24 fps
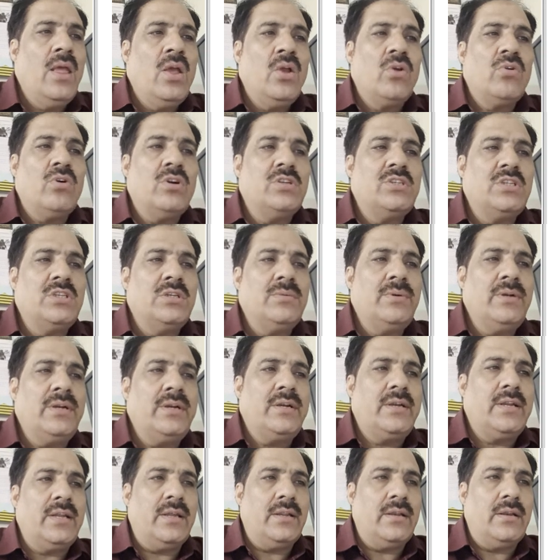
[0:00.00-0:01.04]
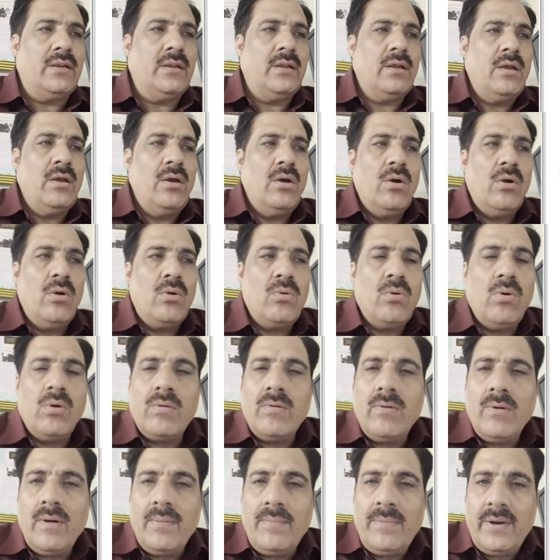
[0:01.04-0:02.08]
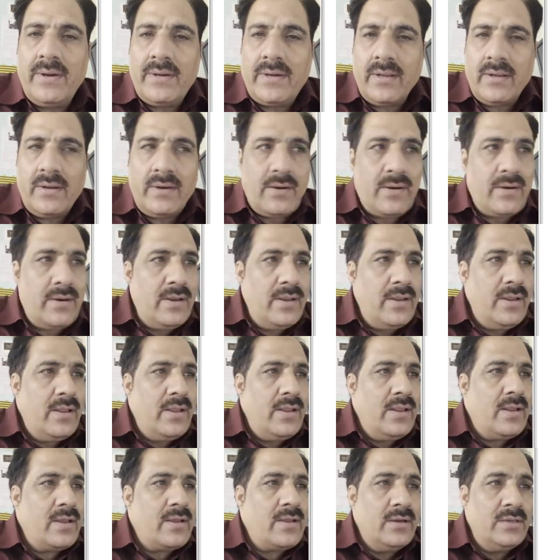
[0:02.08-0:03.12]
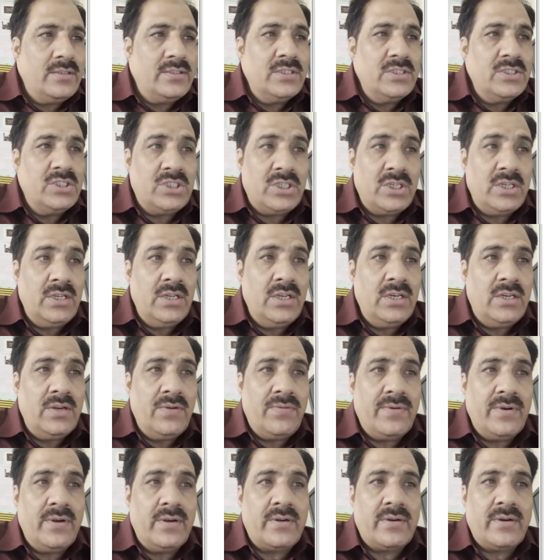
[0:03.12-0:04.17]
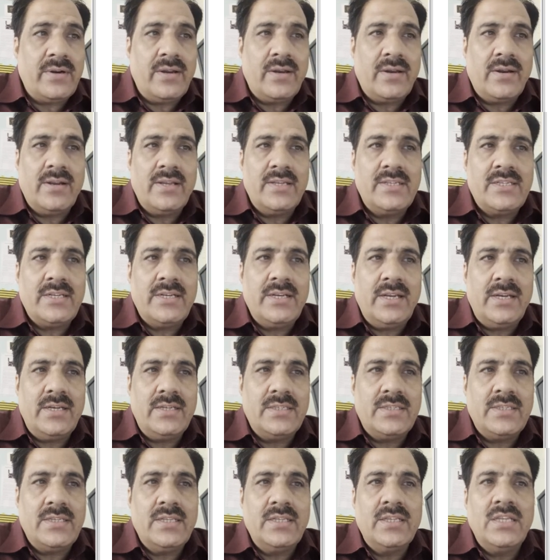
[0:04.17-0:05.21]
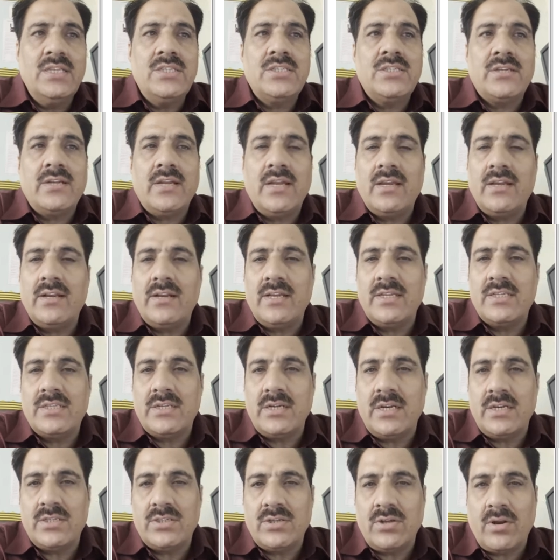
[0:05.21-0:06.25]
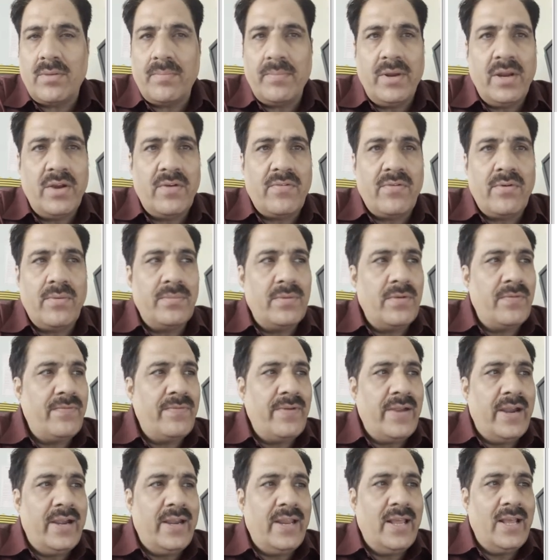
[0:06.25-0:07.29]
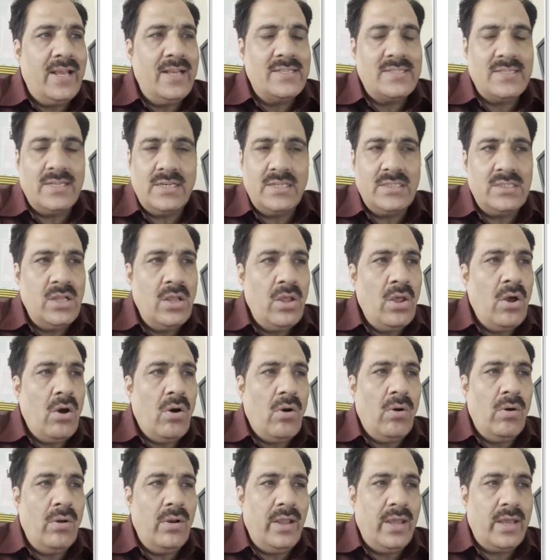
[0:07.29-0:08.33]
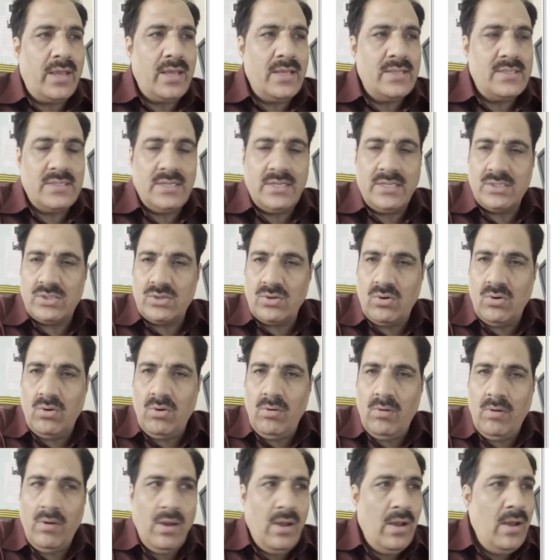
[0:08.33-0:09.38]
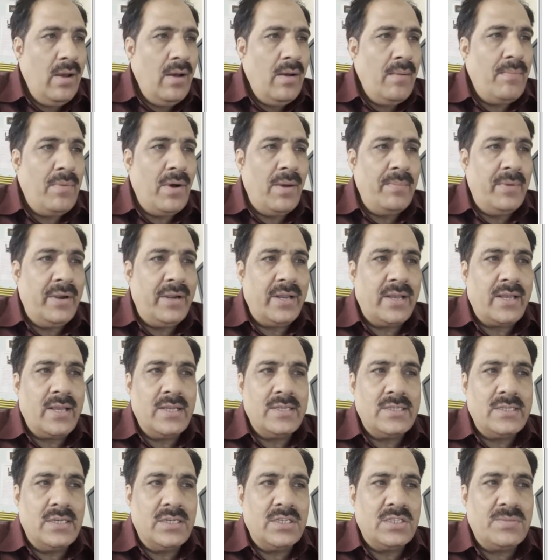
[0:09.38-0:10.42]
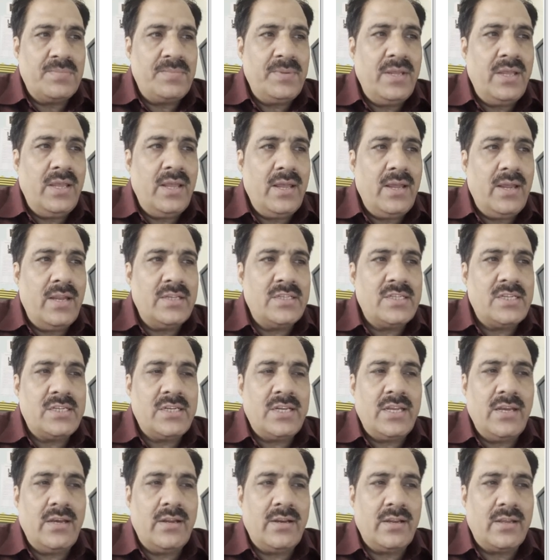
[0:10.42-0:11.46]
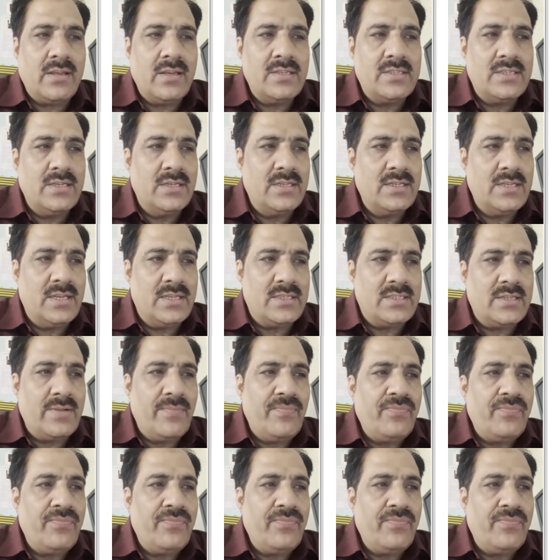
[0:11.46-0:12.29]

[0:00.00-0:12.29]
Question number 10. Cocoa butter contains 3 different triglycerides. These triglycerides are made from the fatty acids. Oleic acid is O, palmitic acid is P, and stearic acid is S.